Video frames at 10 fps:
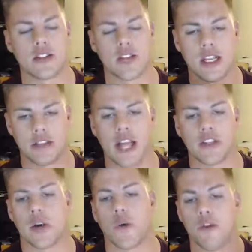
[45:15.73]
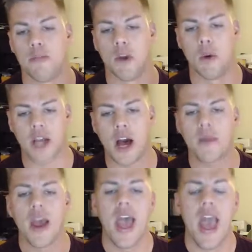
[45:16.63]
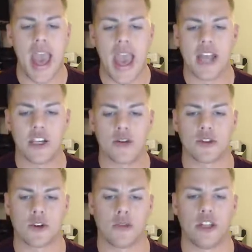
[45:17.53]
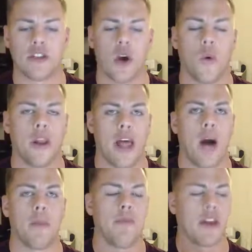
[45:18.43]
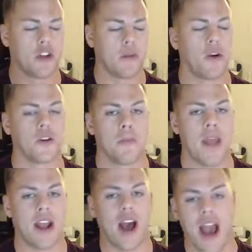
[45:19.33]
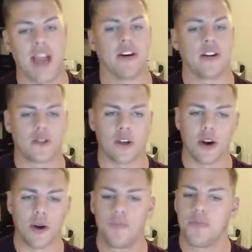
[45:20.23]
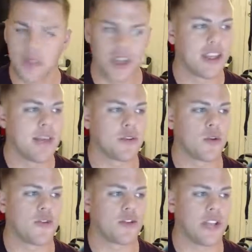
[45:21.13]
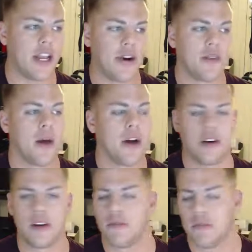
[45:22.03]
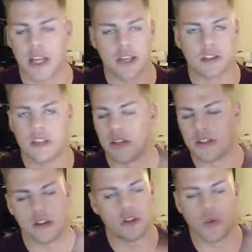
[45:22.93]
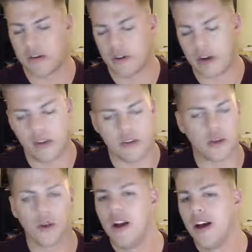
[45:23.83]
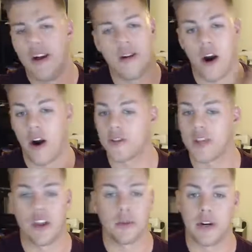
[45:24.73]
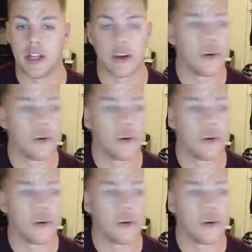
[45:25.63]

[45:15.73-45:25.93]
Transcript: lands that are worth blowing up, and you certainly don't want to help fix your opponent's mana either. So keep this one for Standard, Modern, Legacy, Vintage, whatever have you. Art's hella pretty, though.